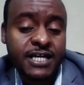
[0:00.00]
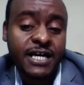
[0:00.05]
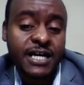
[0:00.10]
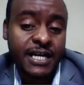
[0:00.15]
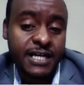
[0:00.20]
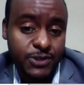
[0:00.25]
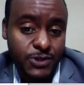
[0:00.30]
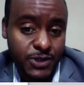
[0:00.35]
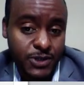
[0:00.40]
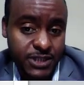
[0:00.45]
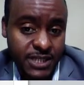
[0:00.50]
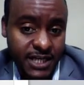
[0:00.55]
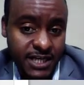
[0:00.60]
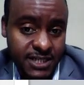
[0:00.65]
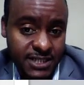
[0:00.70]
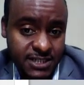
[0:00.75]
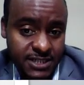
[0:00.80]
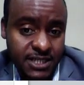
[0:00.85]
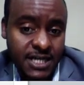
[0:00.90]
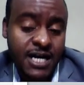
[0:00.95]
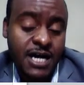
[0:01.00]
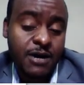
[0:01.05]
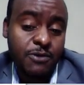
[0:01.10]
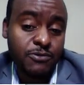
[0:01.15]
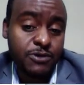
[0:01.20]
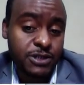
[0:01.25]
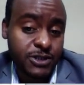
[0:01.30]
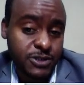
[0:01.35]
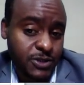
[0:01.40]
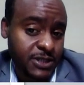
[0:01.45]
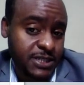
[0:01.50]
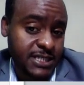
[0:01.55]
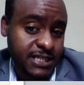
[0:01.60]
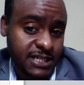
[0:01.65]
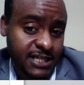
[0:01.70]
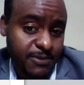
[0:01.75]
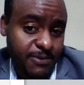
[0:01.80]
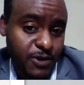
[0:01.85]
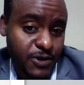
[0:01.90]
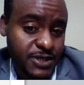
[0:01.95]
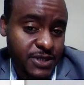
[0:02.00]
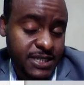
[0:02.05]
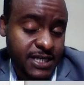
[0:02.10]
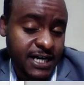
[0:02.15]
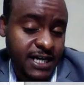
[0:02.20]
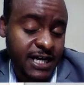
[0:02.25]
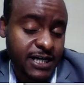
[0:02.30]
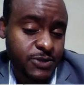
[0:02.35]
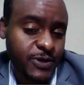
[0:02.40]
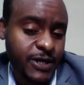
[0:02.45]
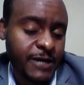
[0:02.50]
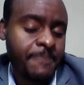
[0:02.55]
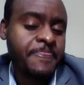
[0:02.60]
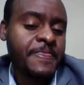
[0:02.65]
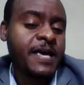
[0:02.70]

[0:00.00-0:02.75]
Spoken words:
and those things. We'll discuss about this thing as well.